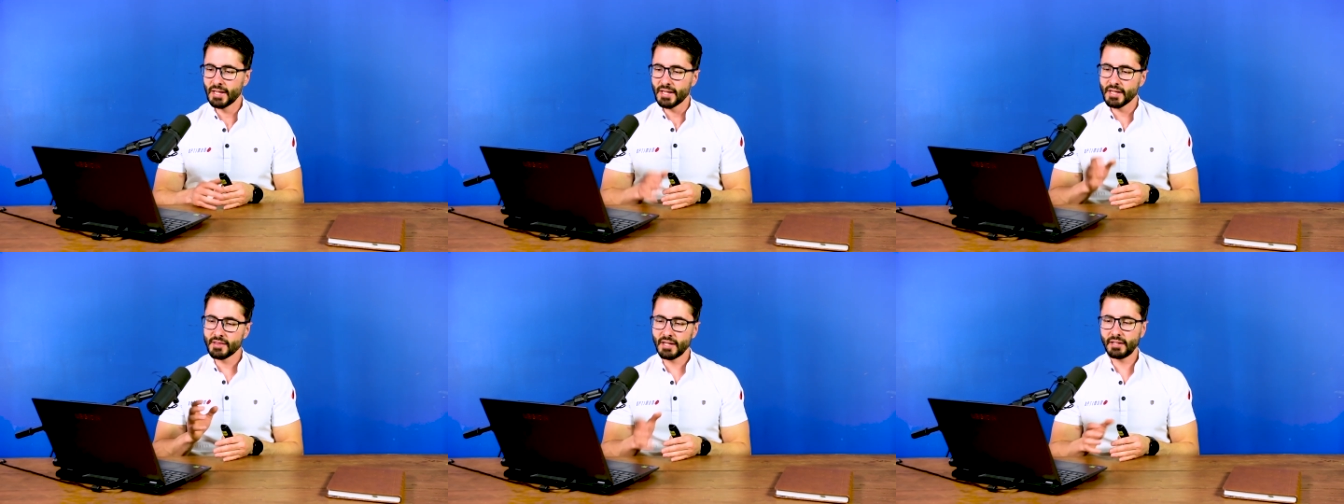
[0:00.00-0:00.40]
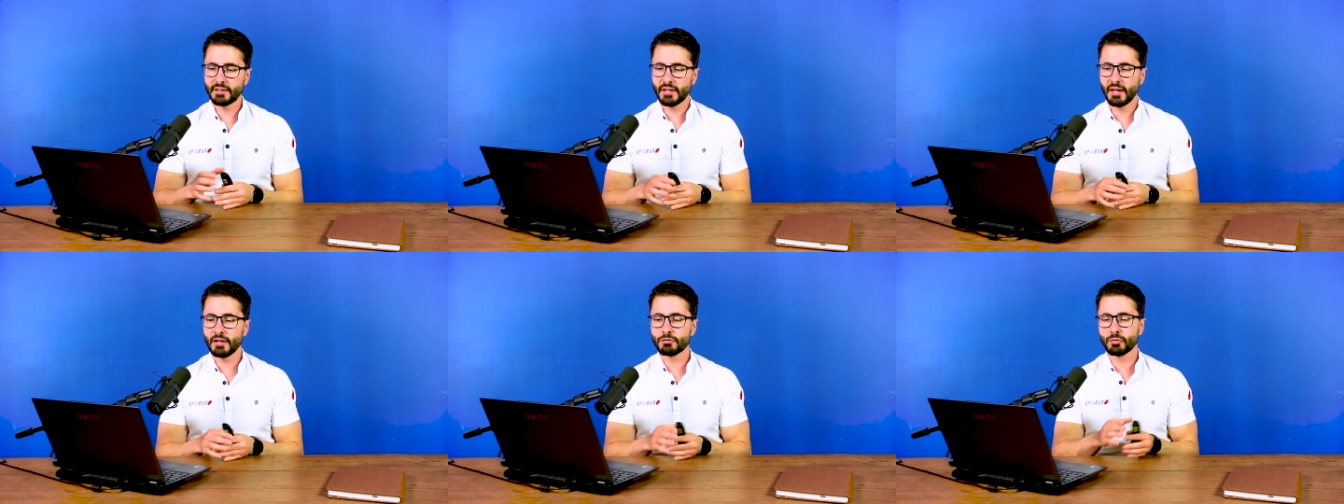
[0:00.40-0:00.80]
In that
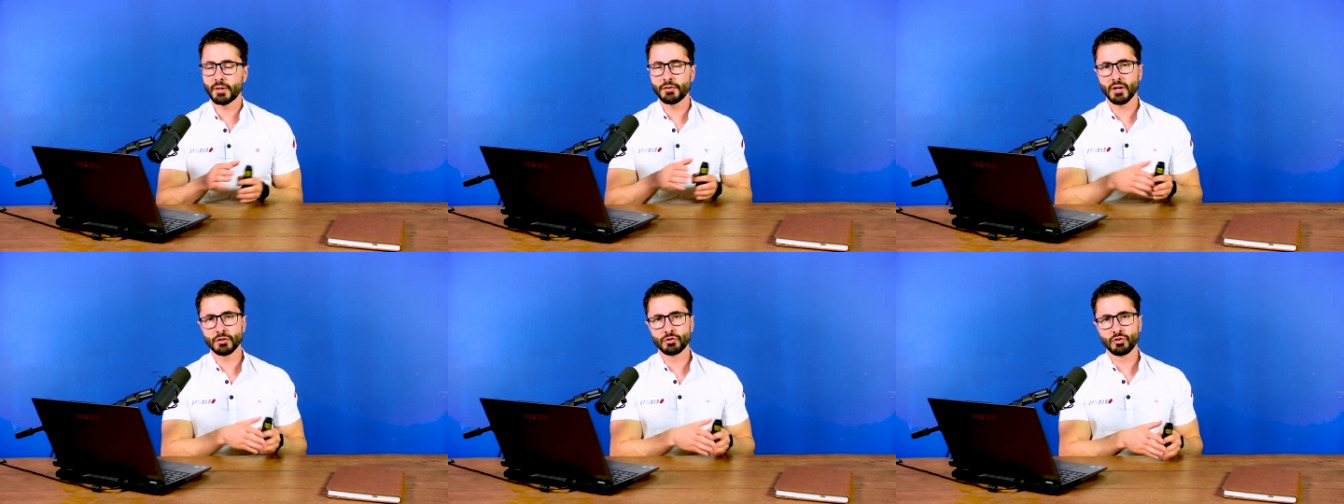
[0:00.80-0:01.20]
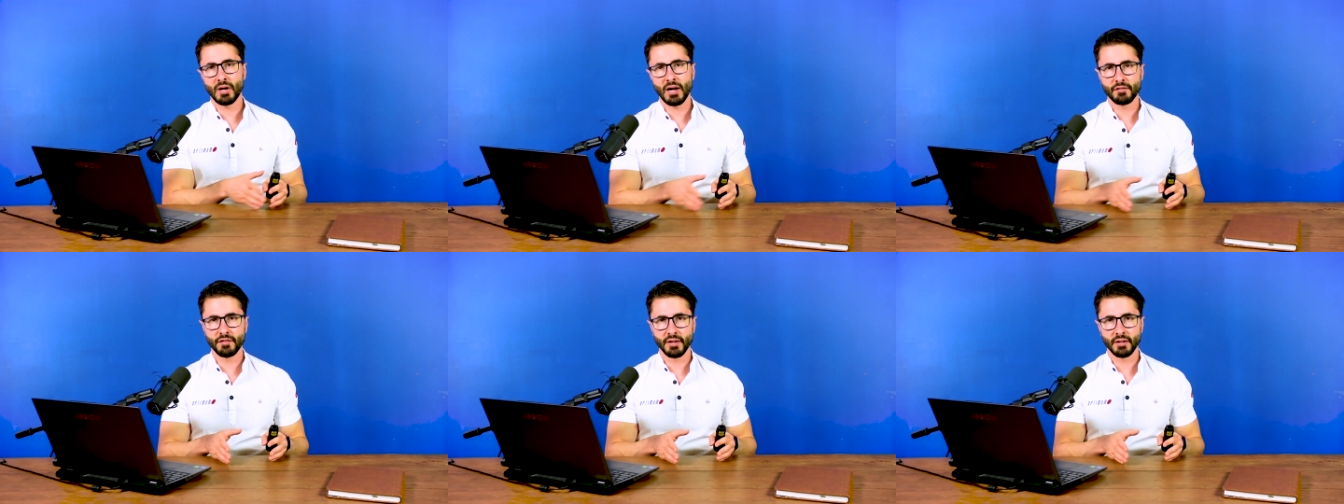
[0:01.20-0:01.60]
case, when you are
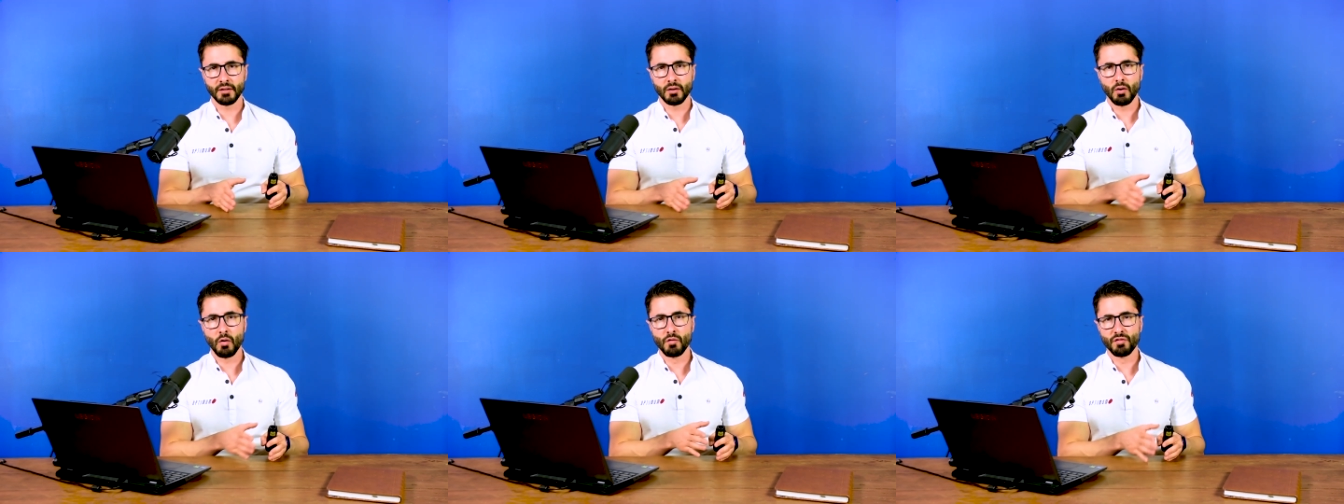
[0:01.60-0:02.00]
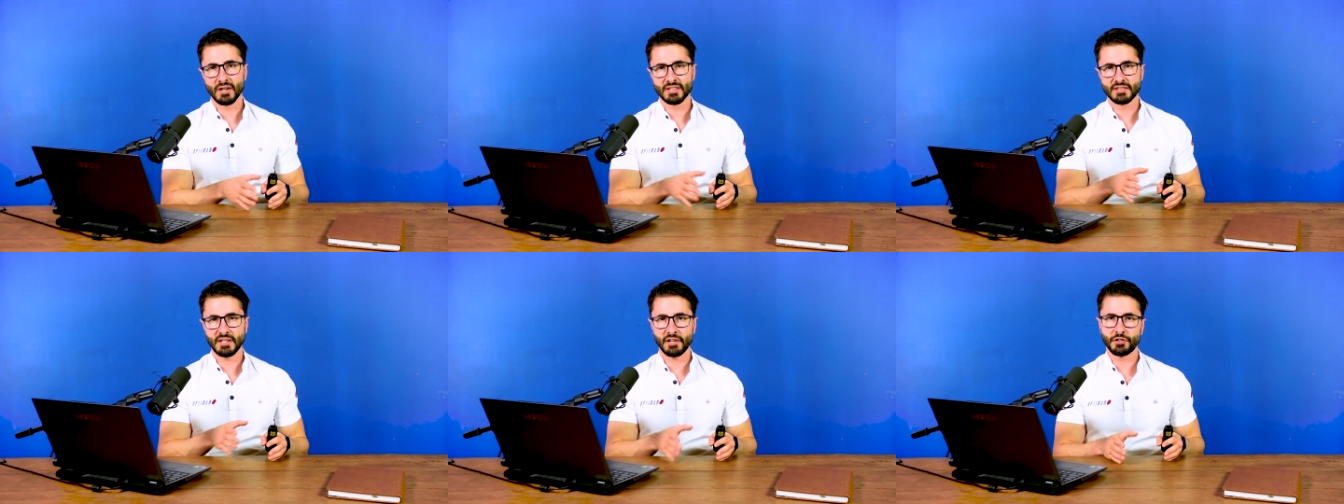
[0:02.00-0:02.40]
driving over a
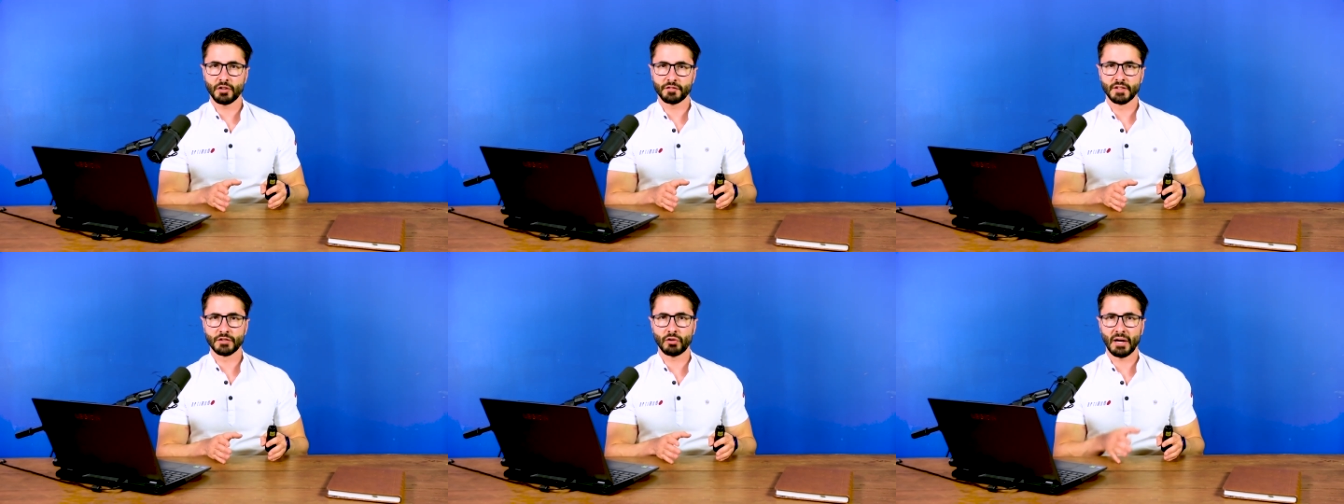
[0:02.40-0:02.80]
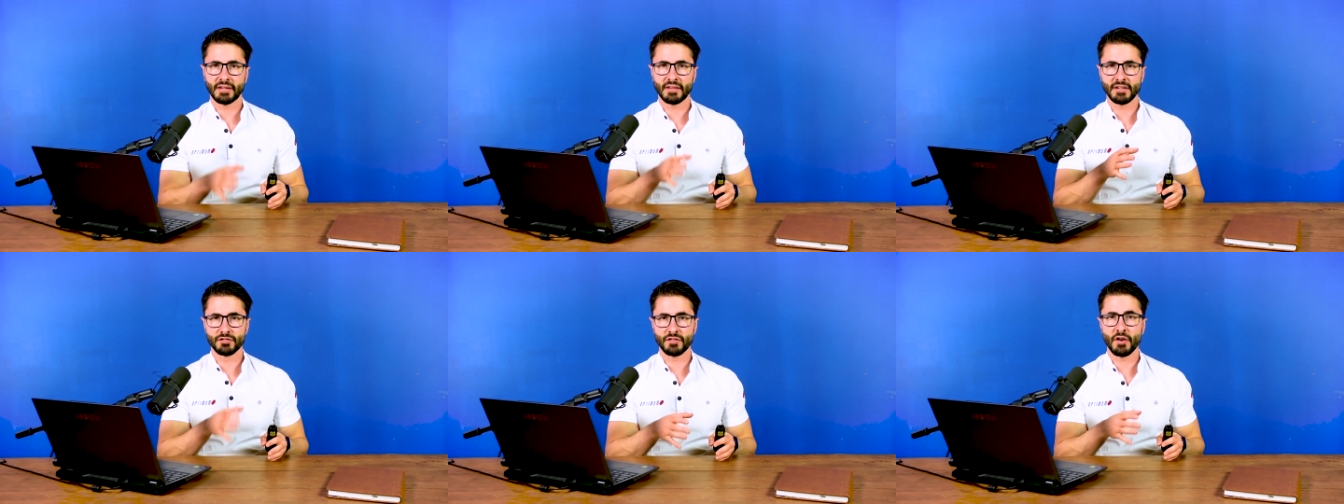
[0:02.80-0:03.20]
section of the track
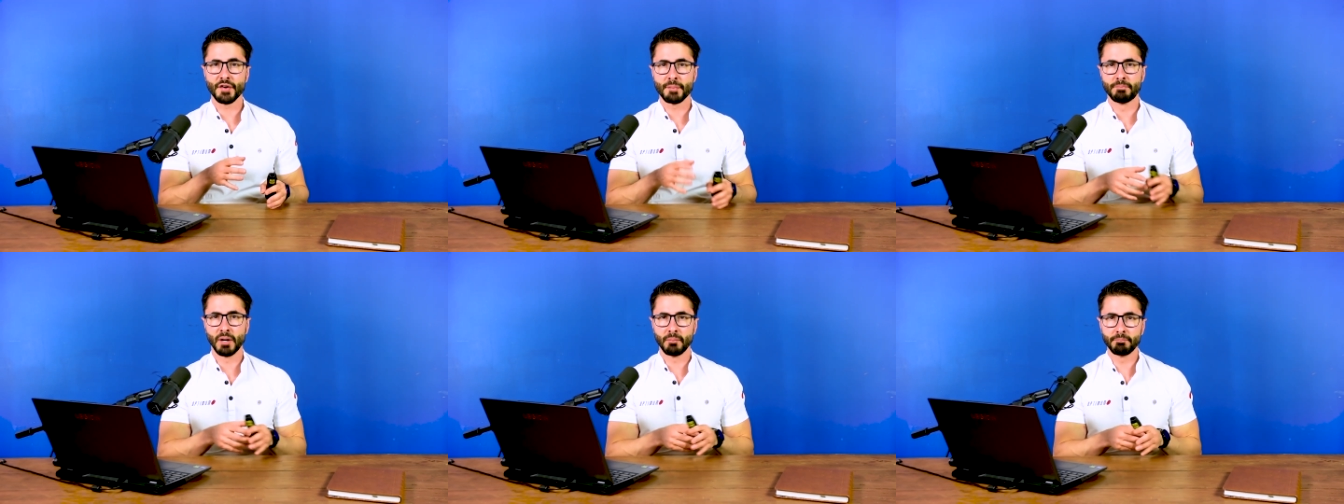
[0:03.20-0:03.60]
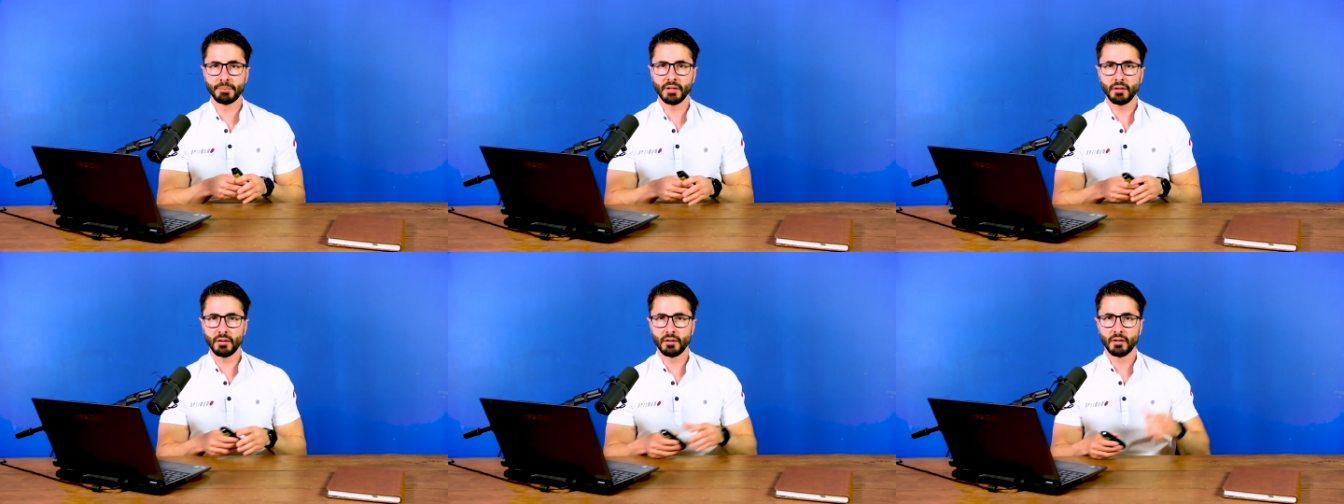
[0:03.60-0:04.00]
that is very
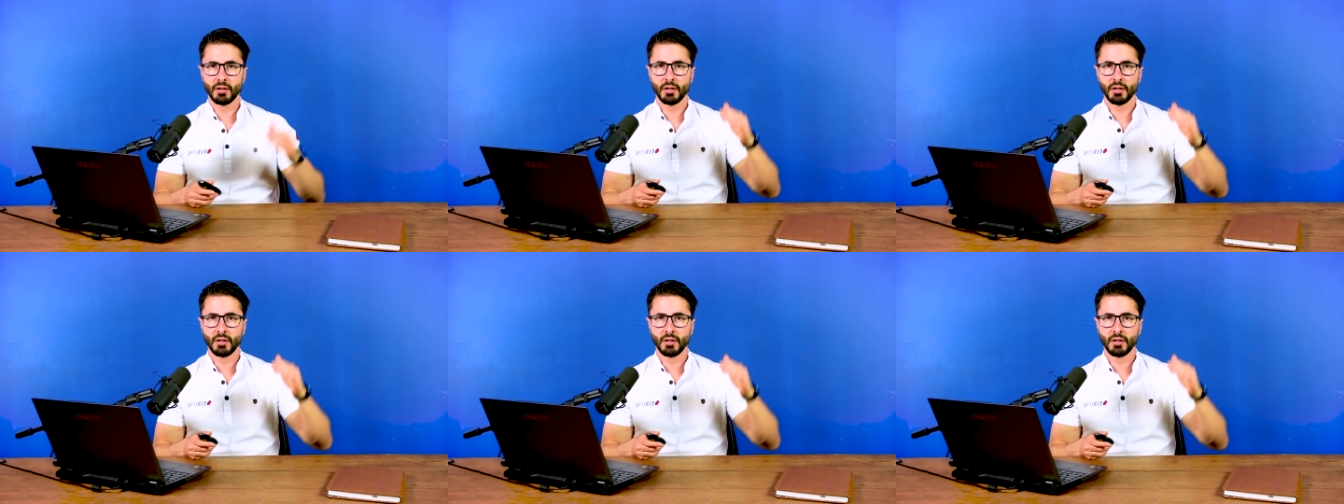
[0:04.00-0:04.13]
bumpy,